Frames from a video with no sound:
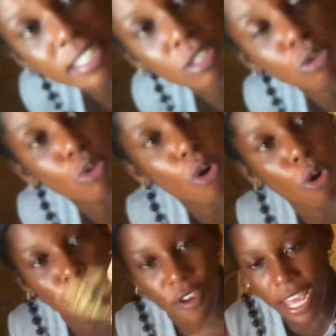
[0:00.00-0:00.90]
is
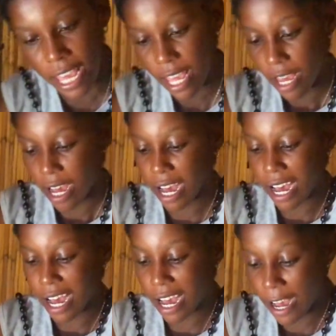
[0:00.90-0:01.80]
Ndove.
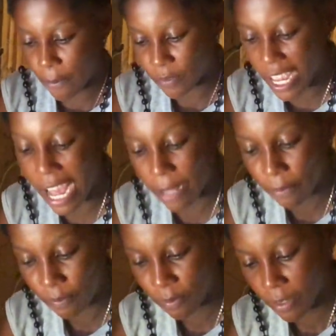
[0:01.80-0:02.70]
Um, yeah,
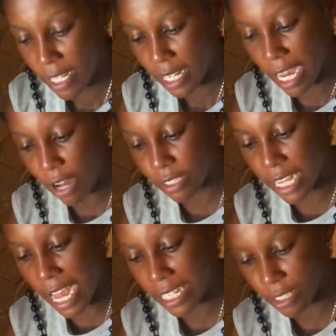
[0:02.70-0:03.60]
cow
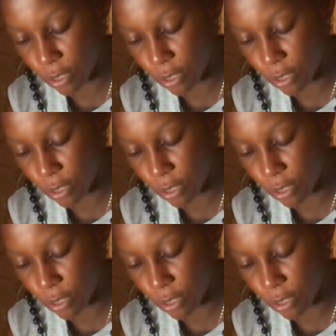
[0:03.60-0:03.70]
dung.